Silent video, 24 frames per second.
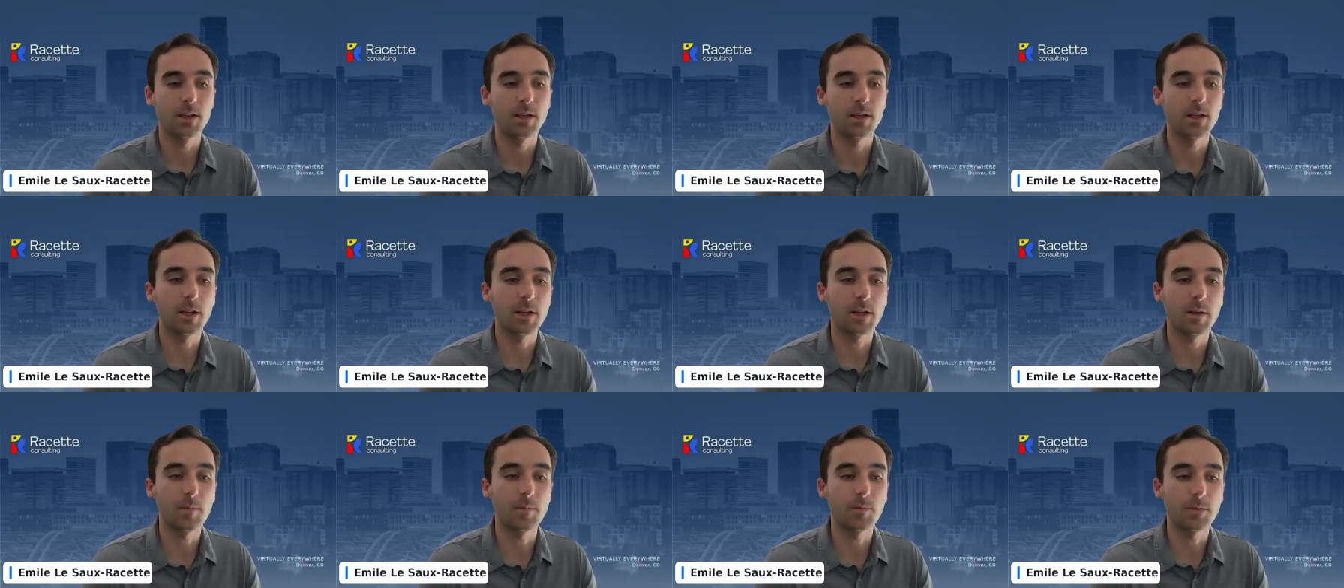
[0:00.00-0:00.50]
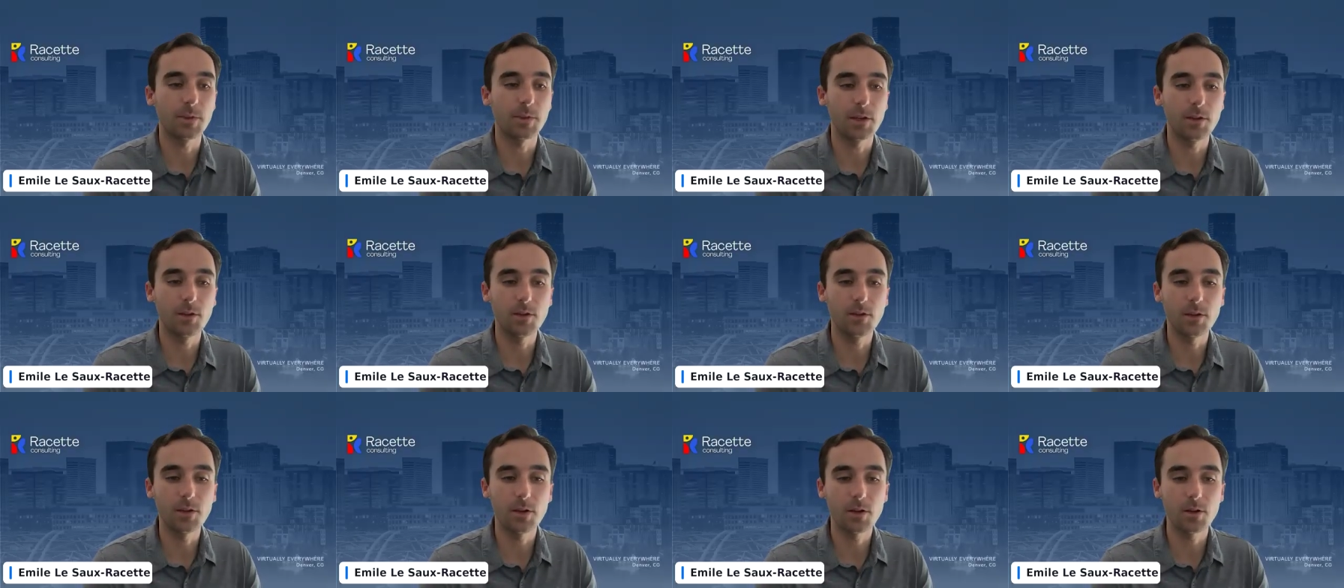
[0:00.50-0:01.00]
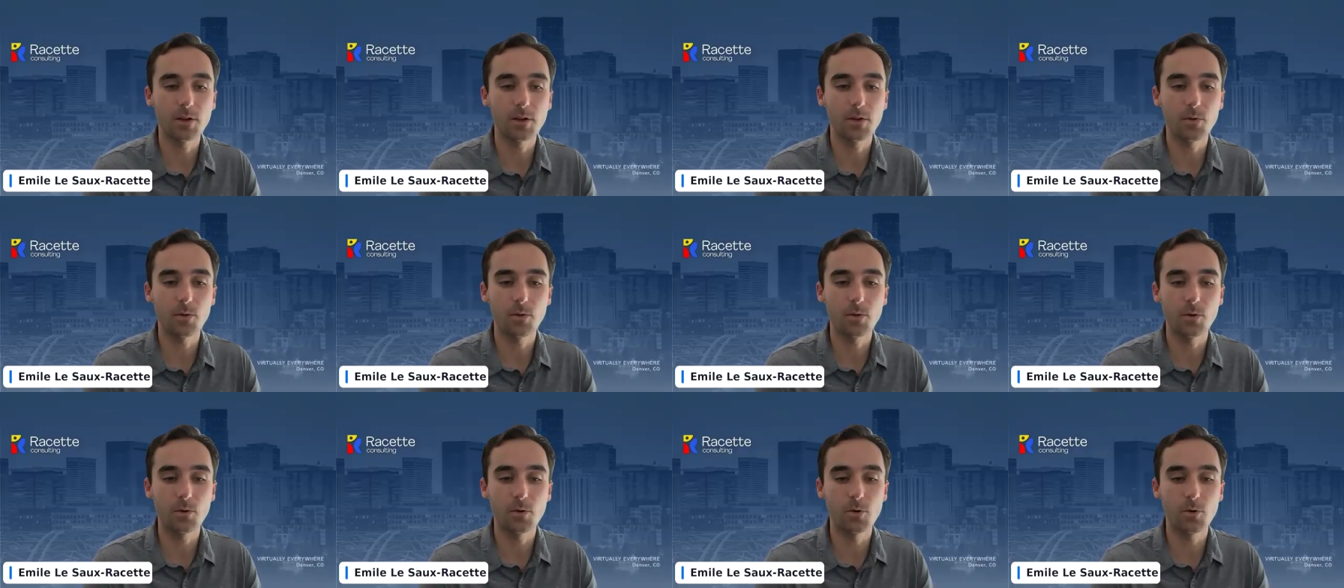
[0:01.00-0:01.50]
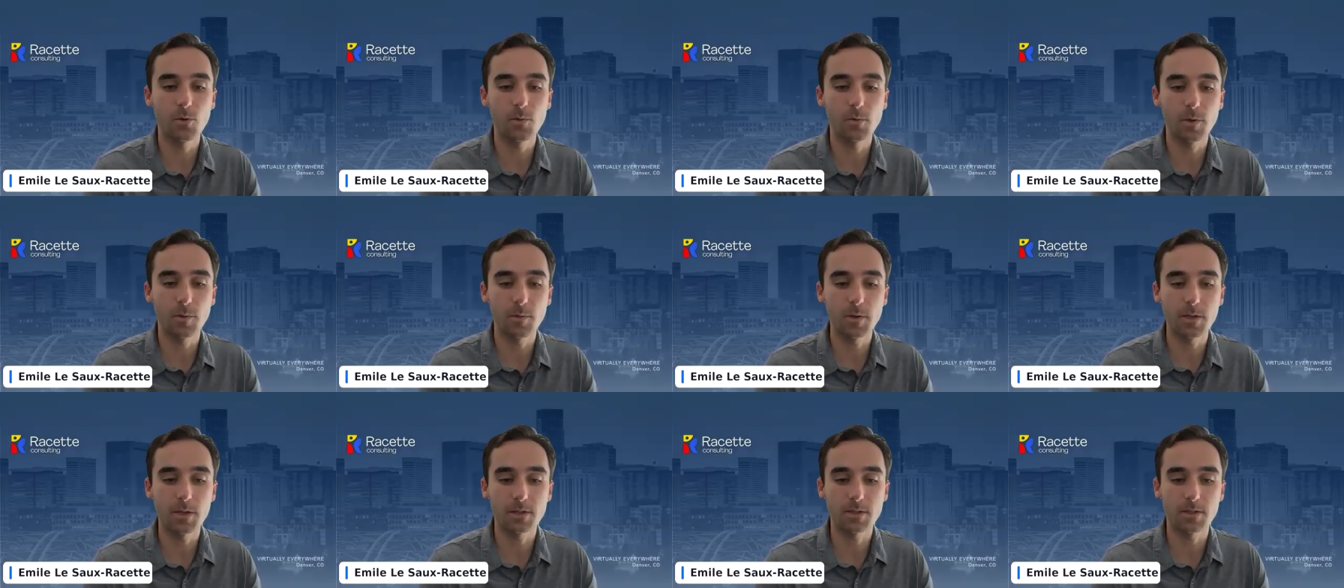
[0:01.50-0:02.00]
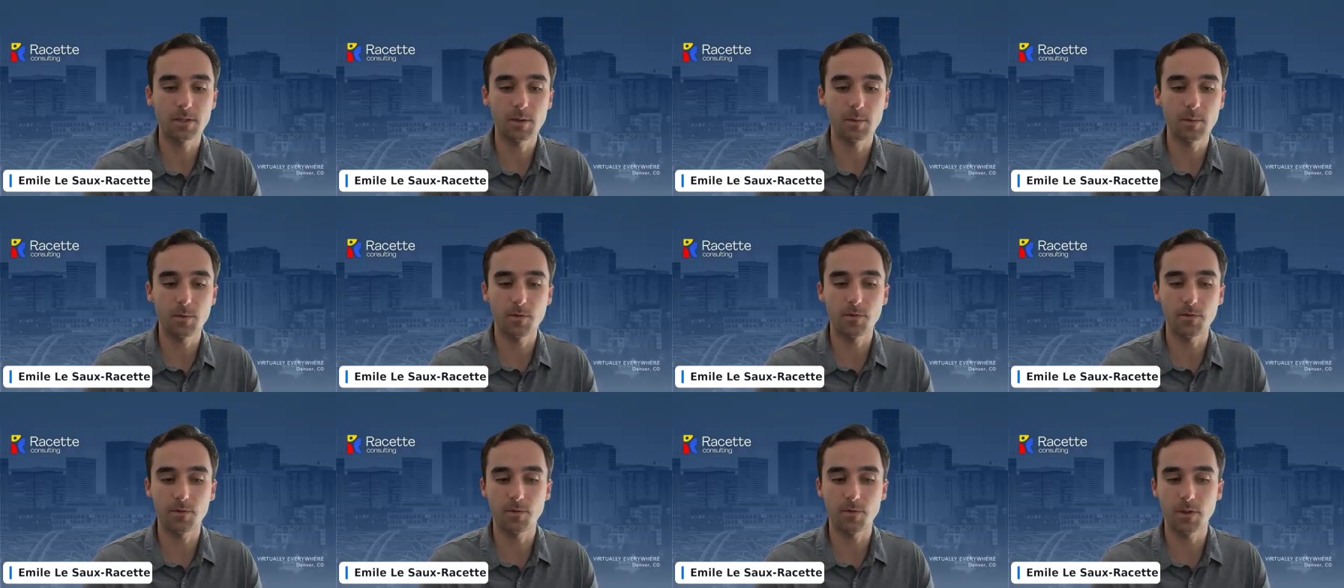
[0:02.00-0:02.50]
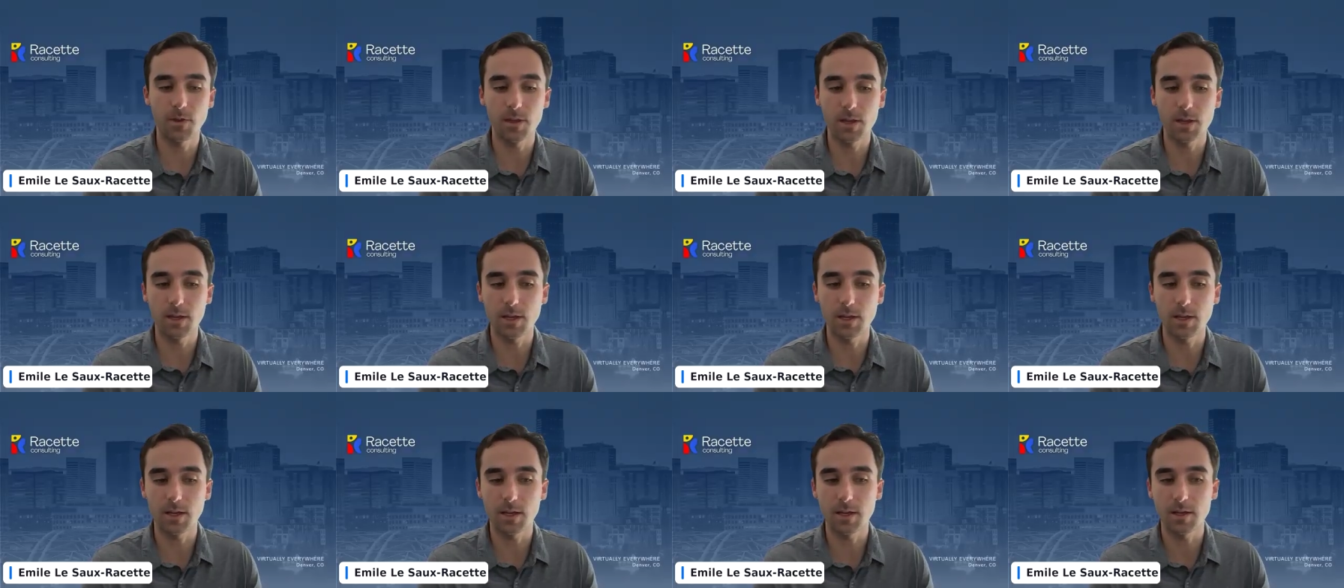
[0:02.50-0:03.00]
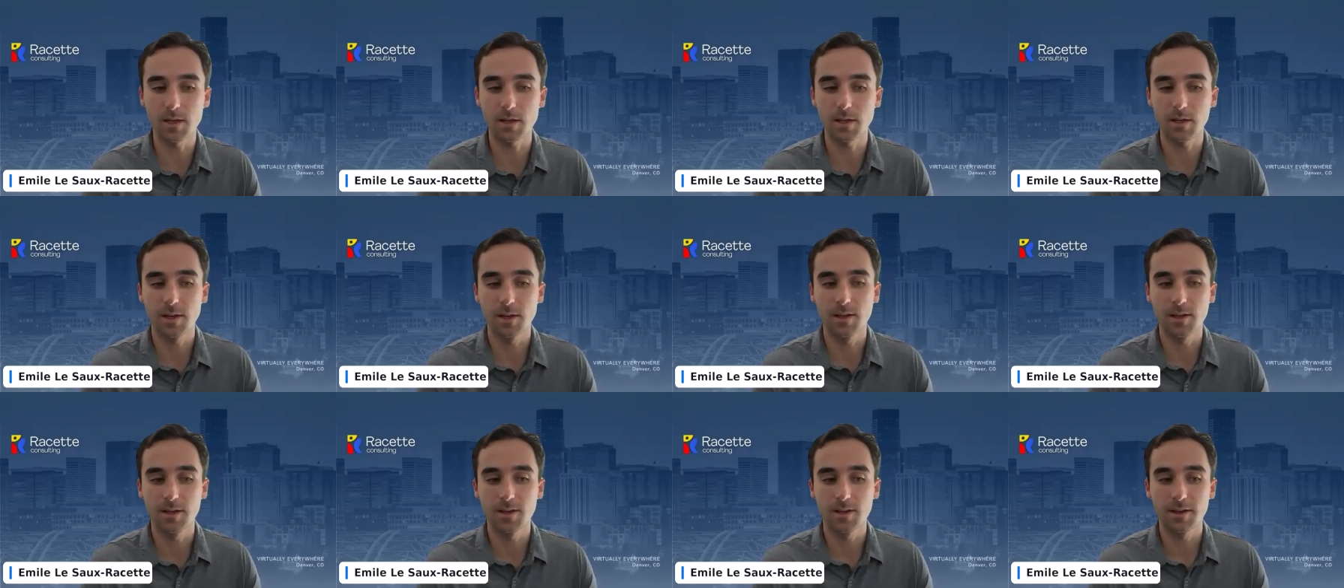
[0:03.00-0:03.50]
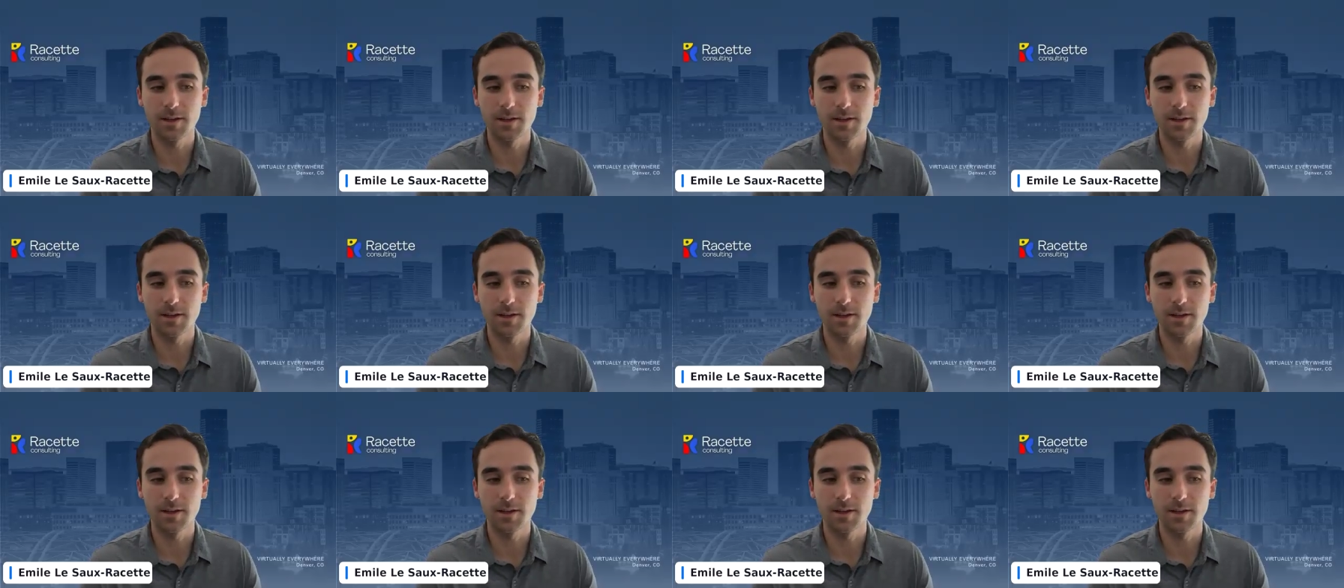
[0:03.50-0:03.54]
Can you talk through maybe some of the,